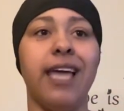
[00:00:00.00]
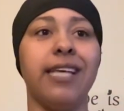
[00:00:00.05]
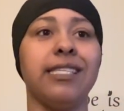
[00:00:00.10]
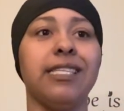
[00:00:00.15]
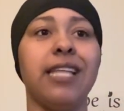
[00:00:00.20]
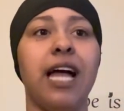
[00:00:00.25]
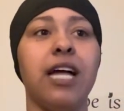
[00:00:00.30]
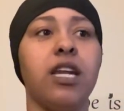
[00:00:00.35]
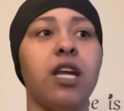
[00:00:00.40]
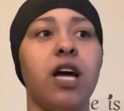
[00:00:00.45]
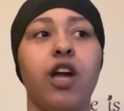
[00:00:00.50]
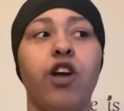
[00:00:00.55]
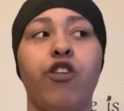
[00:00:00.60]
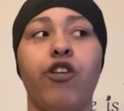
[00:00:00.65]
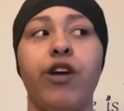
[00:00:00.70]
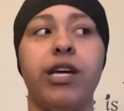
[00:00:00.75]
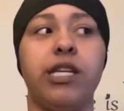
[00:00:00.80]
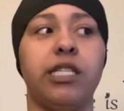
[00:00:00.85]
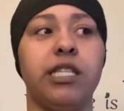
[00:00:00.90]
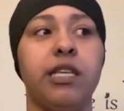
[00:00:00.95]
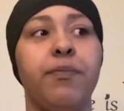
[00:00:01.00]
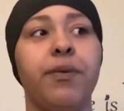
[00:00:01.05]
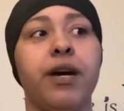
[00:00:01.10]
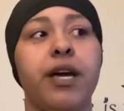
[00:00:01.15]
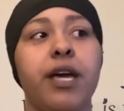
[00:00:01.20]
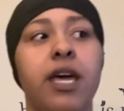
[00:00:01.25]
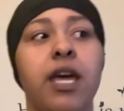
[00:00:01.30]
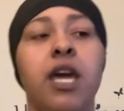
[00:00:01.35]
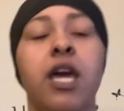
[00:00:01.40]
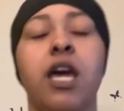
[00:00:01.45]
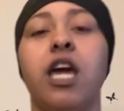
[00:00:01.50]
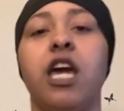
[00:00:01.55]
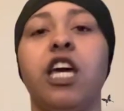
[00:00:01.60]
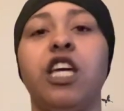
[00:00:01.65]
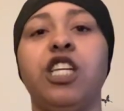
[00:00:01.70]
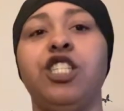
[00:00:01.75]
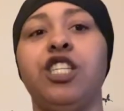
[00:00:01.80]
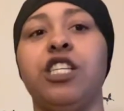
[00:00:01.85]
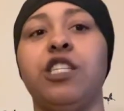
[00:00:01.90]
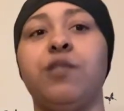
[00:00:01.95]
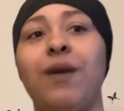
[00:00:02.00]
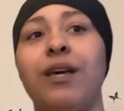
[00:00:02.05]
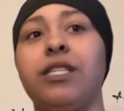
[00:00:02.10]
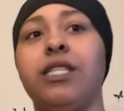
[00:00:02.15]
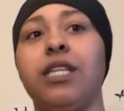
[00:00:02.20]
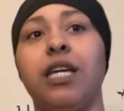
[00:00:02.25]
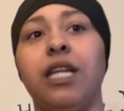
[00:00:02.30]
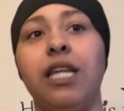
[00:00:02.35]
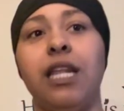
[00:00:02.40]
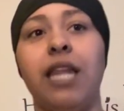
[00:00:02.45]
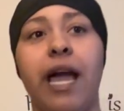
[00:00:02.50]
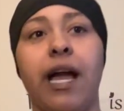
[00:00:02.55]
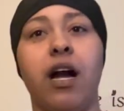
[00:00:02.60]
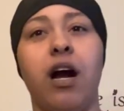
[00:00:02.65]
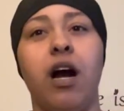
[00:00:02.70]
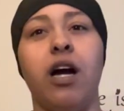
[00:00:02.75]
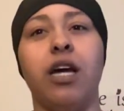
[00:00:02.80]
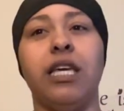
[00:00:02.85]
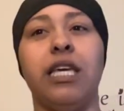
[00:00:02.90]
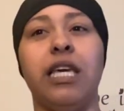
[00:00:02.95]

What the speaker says: It's not nothing crazy, but it's just basically like a